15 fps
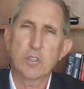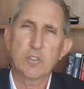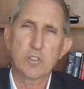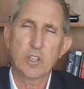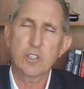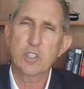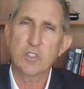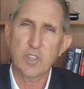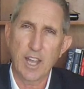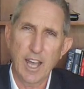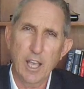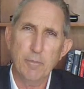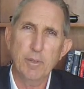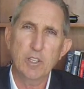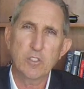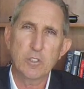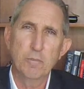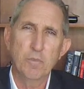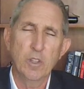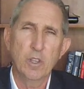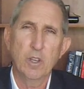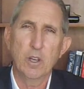such as IBIS,
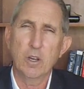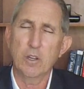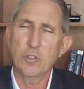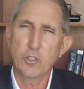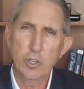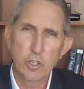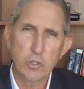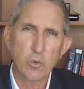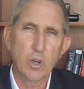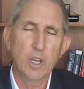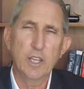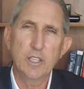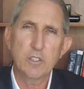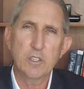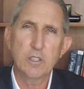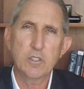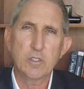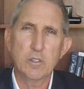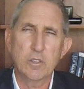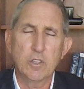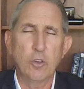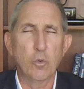news
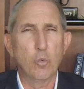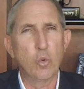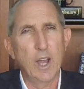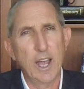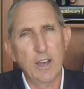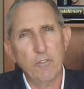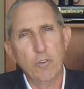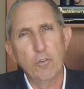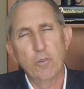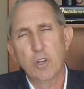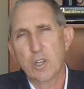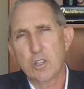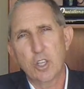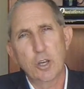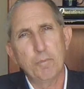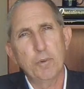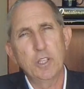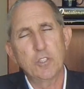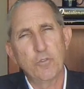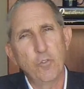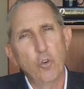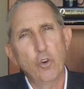releases, your rival
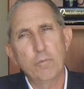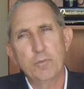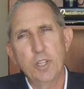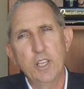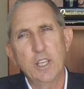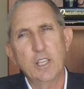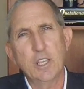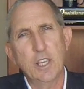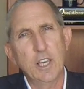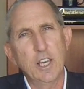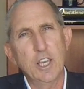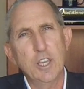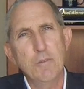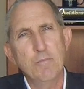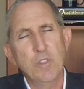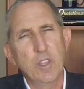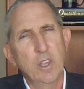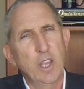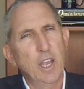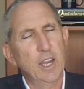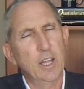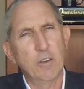company's Form 10K,
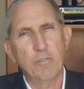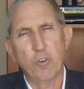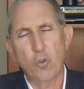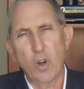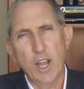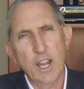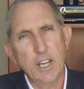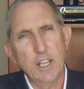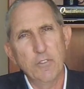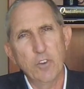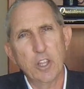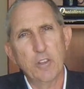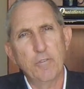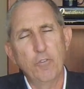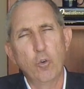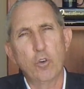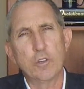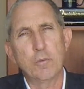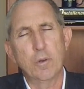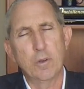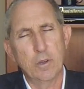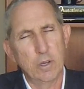and a variety of
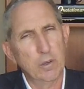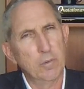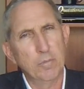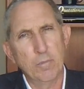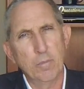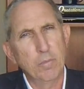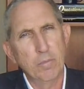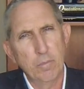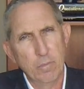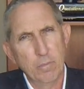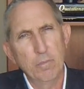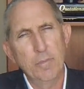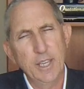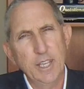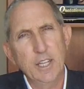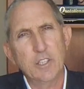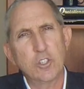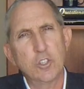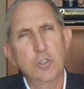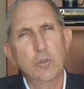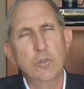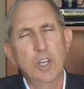other means
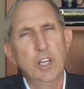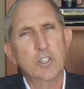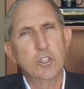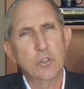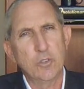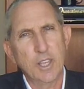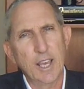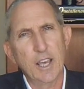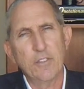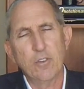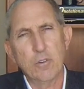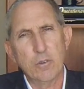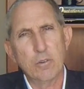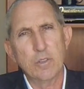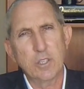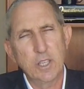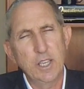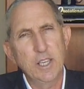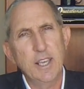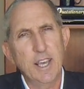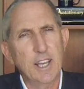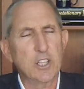to gather
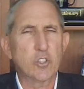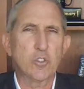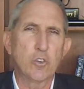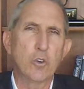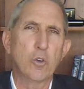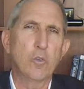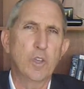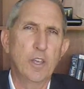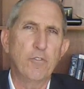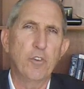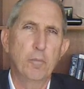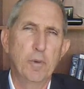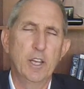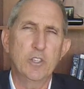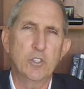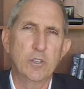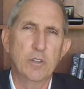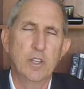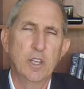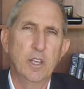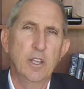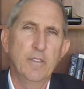key external information.
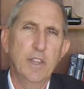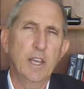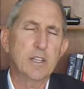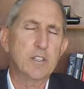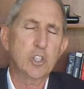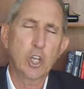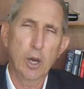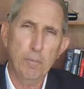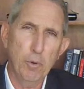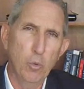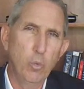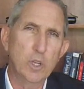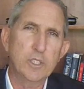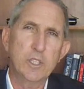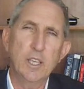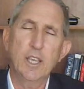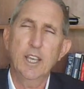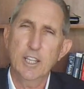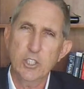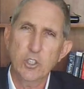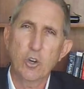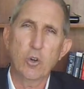That, coupled with the
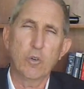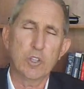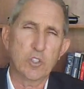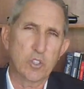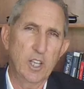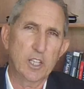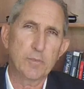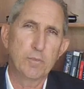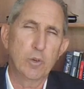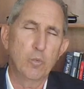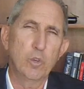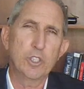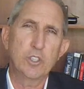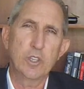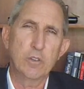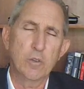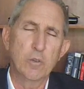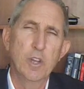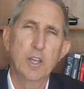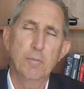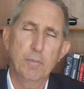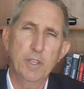internal assessment, which will
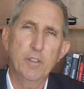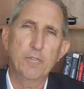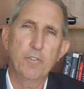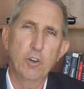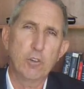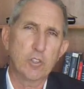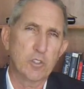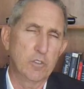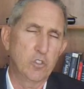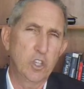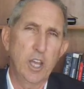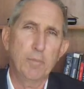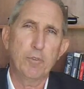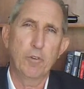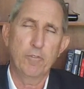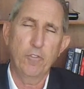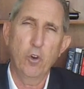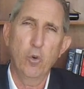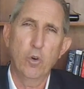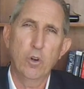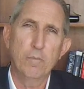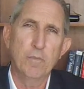be the focus of Chapter
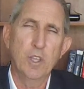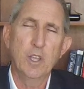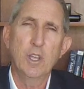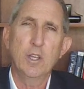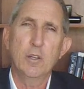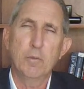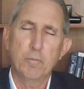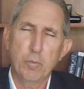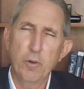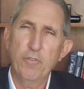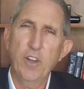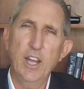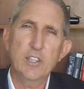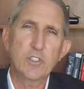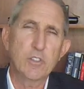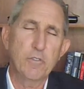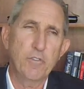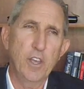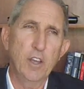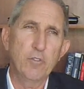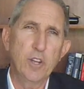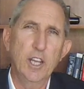4, provides the
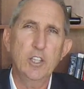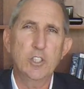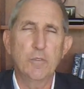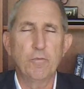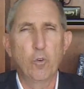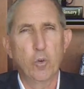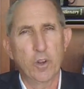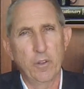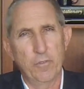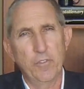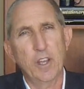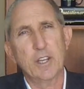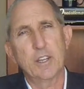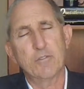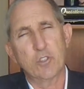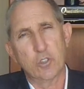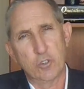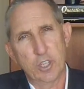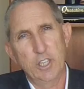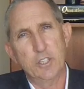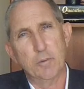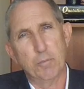foundation for an effective
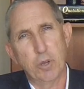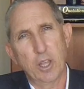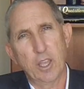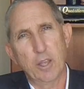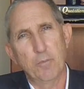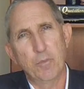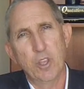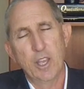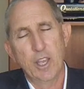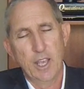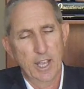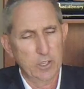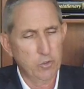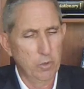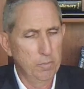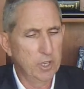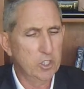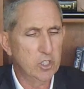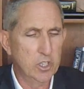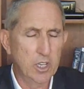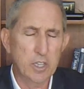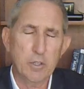strategic plan. As we
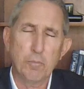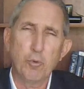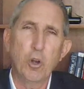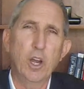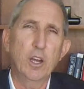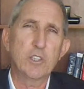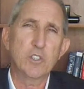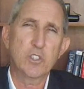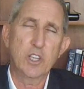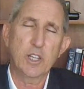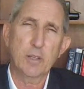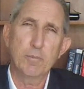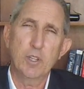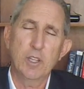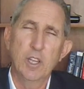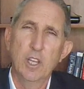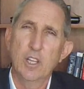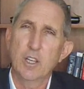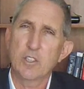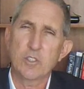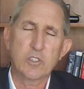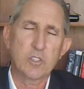mentioned in the prior segment,
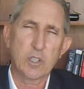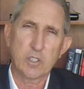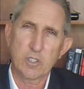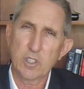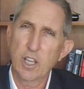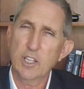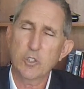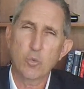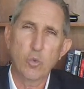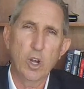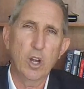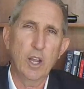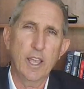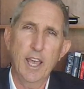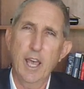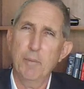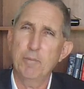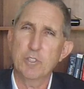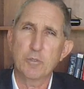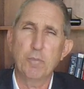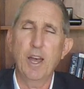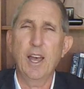success rarely
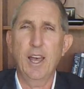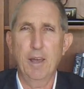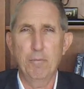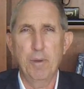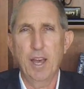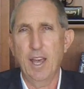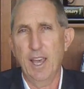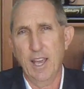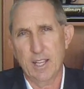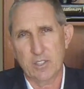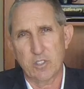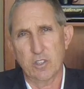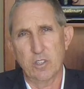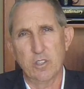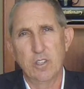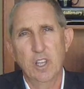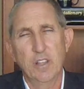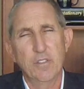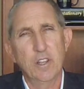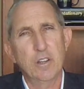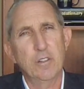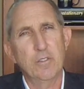happens by accident.
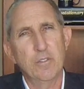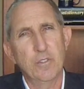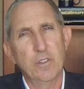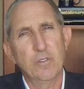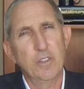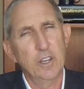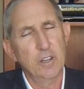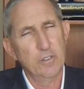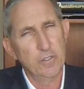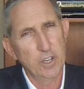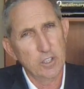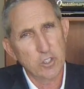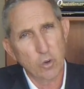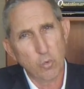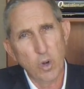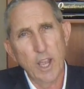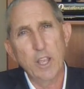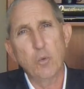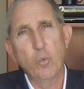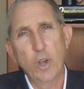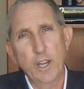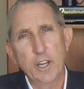There's a
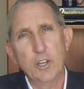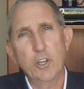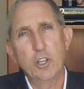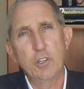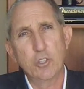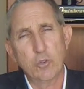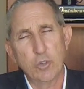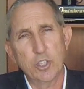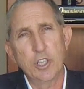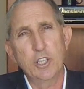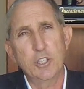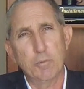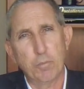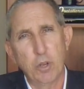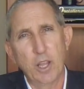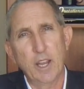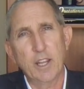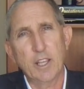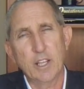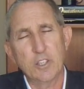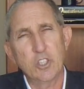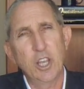right way to do strategic
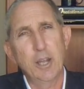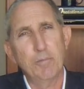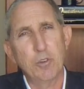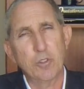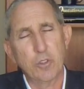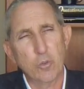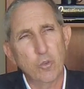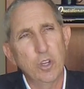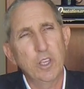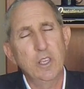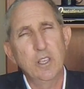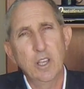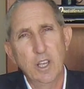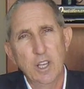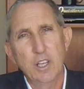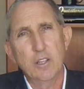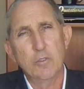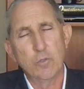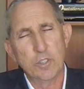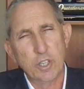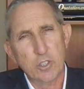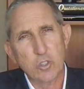planning, and Chapter 3
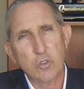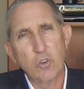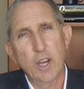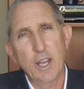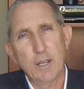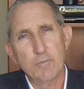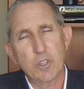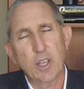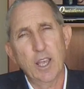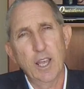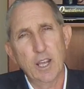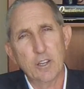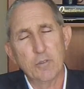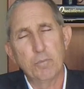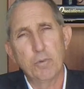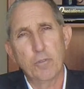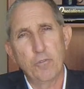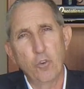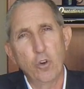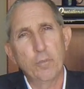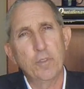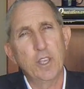describes how to
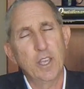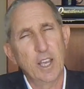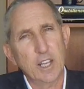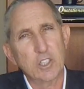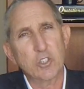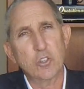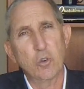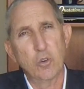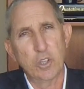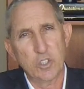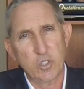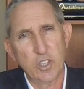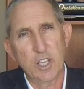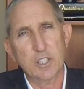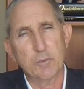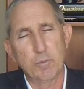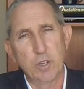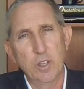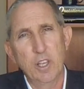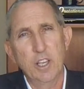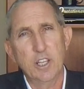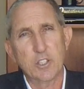perform the external assessment.
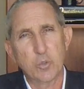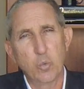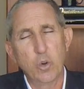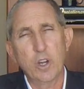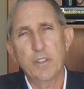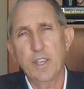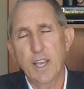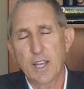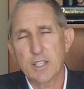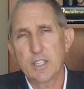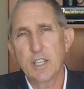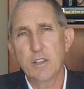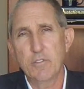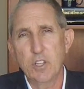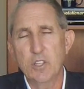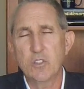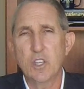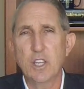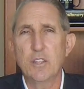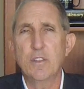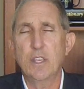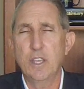It's one of the activities
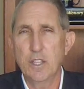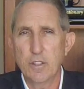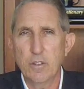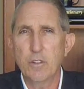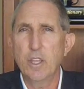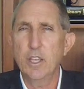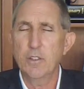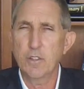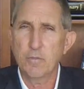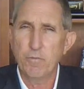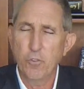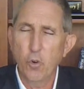in